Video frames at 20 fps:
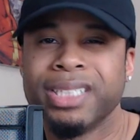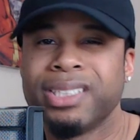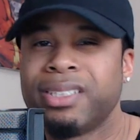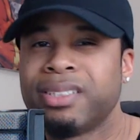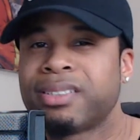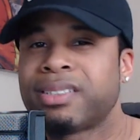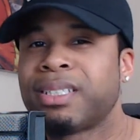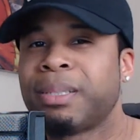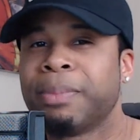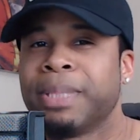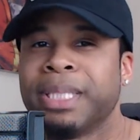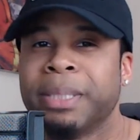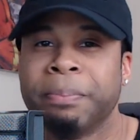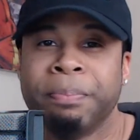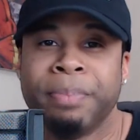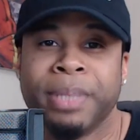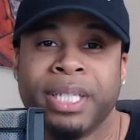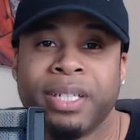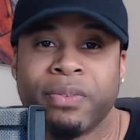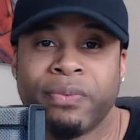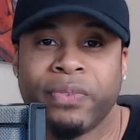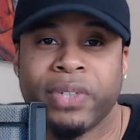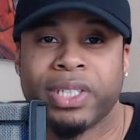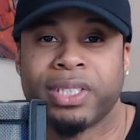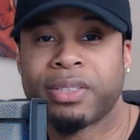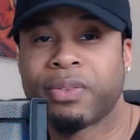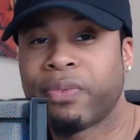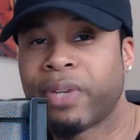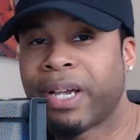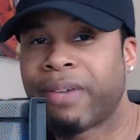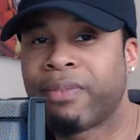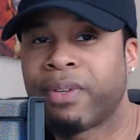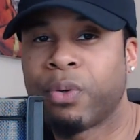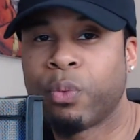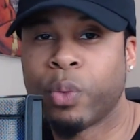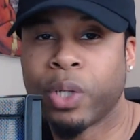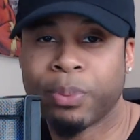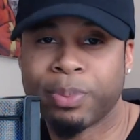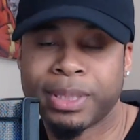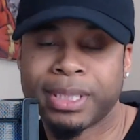just some of the benefits of having a
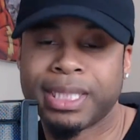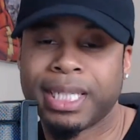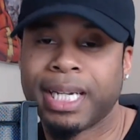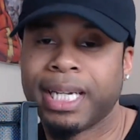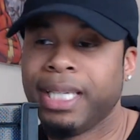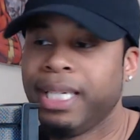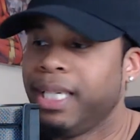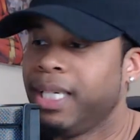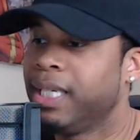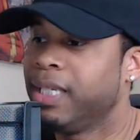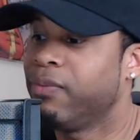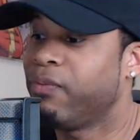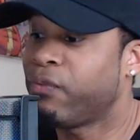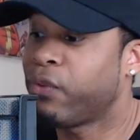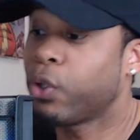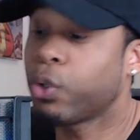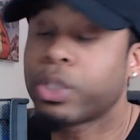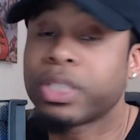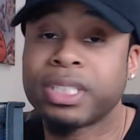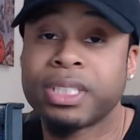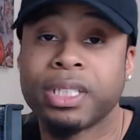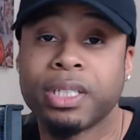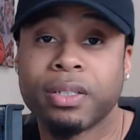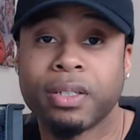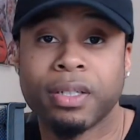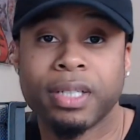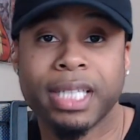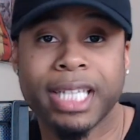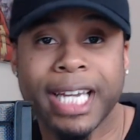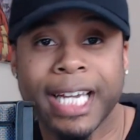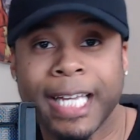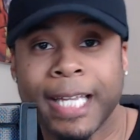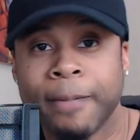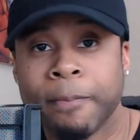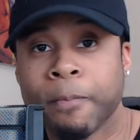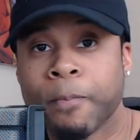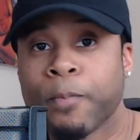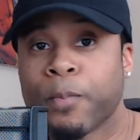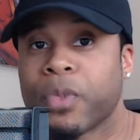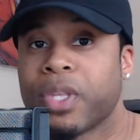website and focusing on that
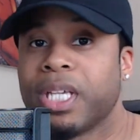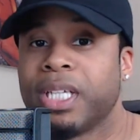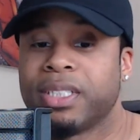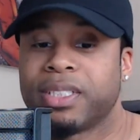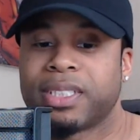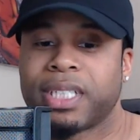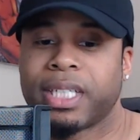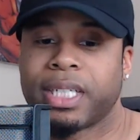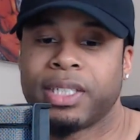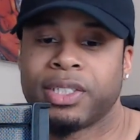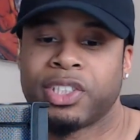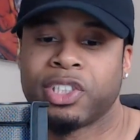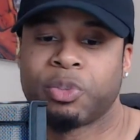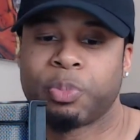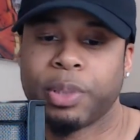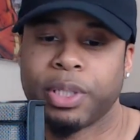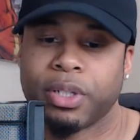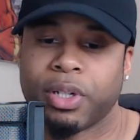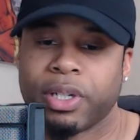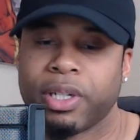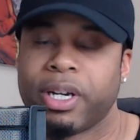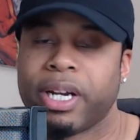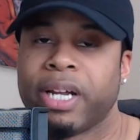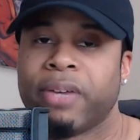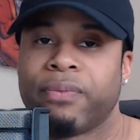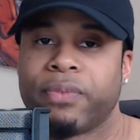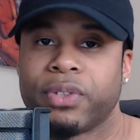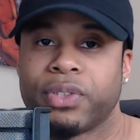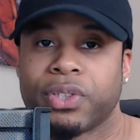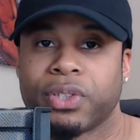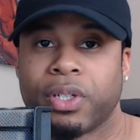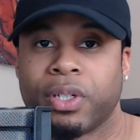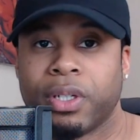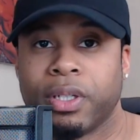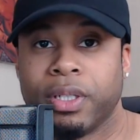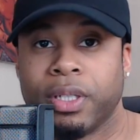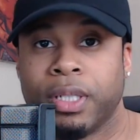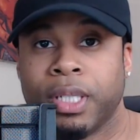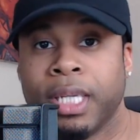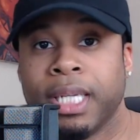instead of just putting all your efforts
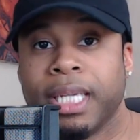on